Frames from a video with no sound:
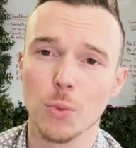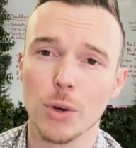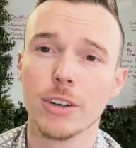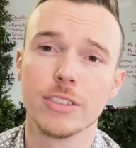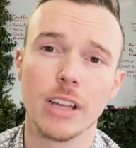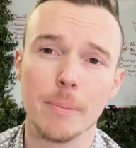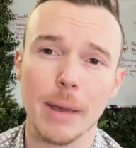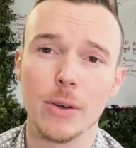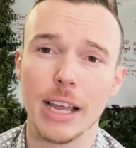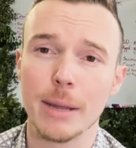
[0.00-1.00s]
words
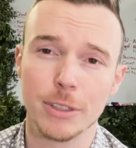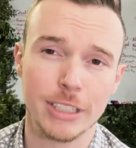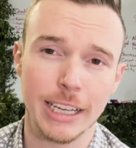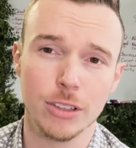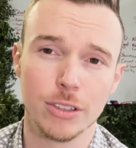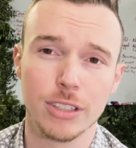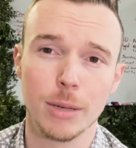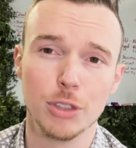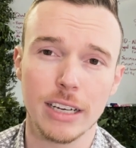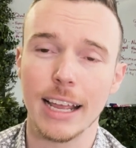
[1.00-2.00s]
about a particular
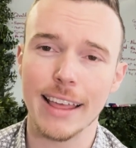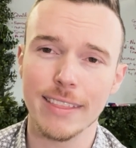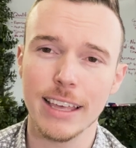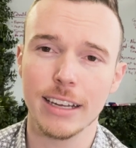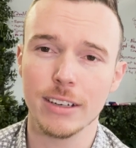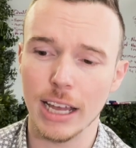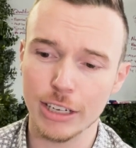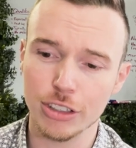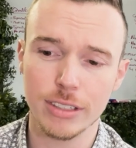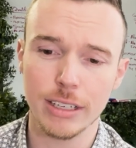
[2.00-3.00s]
subject, and then
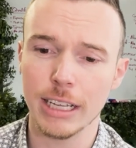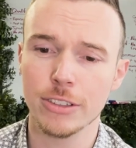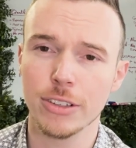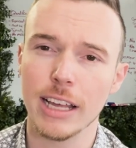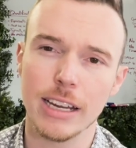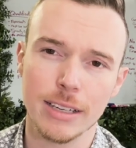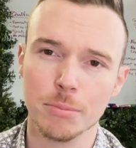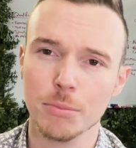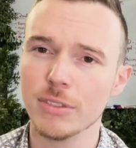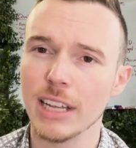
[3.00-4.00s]
I just enter that
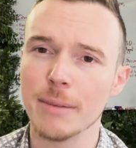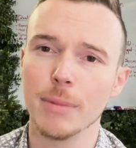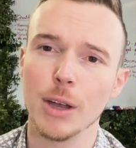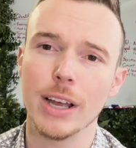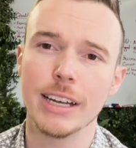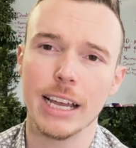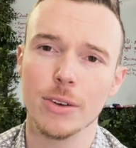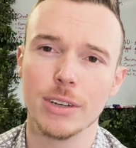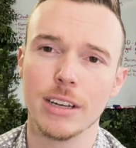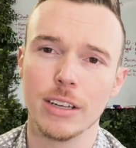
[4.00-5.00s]
in, tab my way
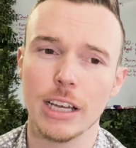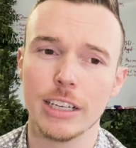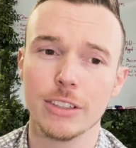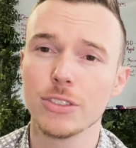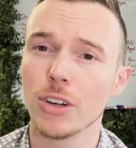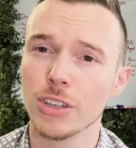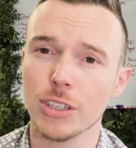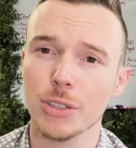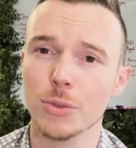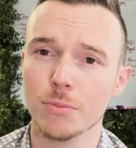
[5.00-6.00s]
down, and start a
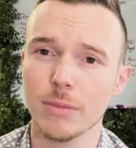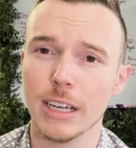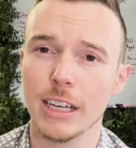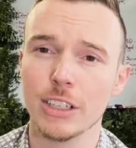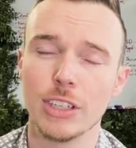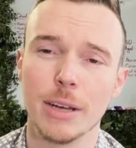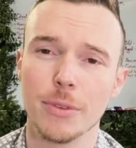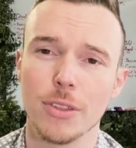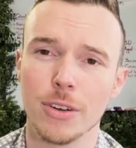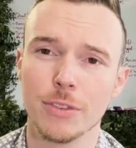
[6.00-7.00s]
new chat
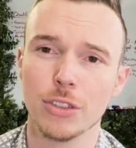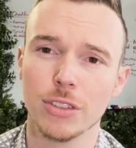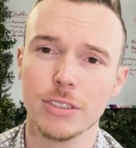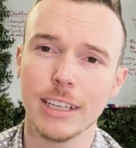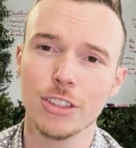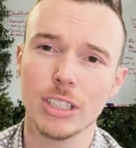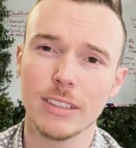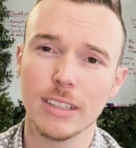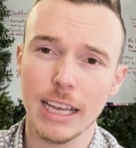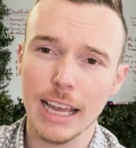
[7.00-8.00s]
with artificial
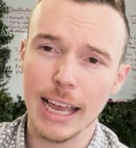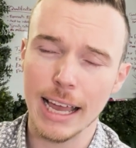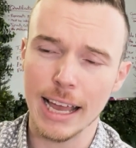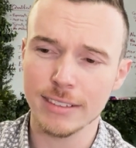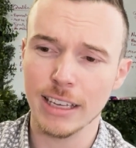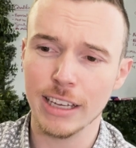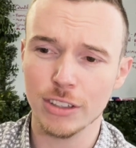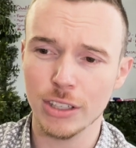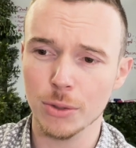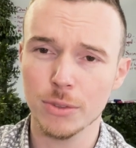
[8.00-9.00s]
intelligence, asking it
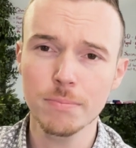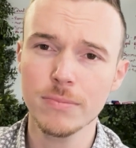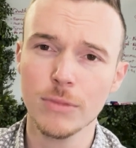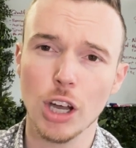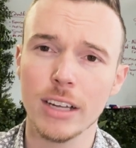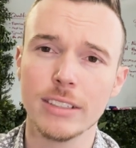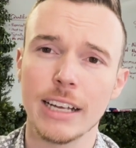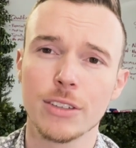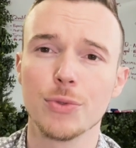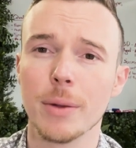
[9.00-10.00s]
to use
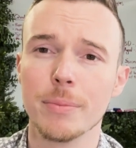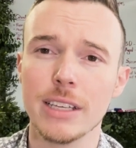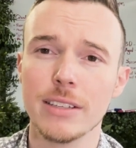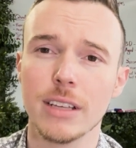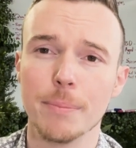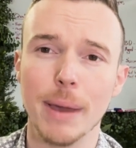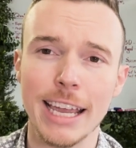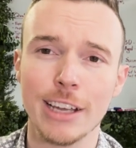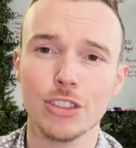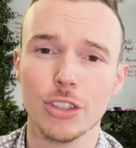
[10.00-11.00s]
context from this
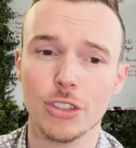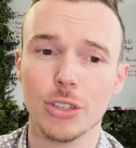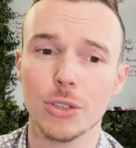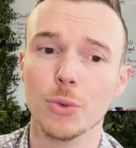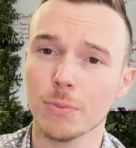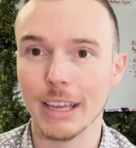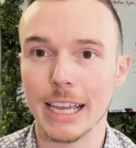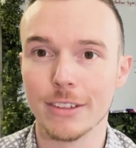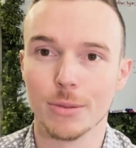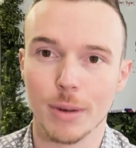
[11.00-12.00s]
page to
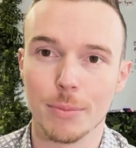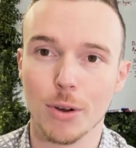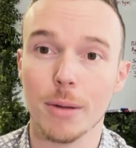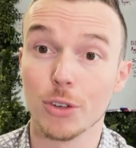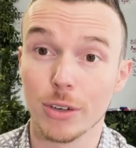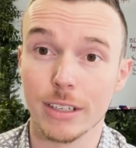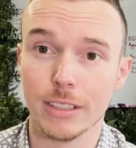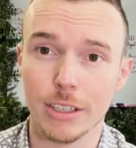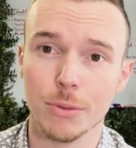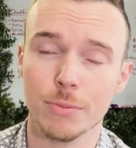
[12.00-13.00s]
answer my prompt or
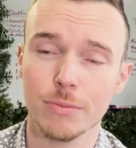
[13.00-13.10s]
continue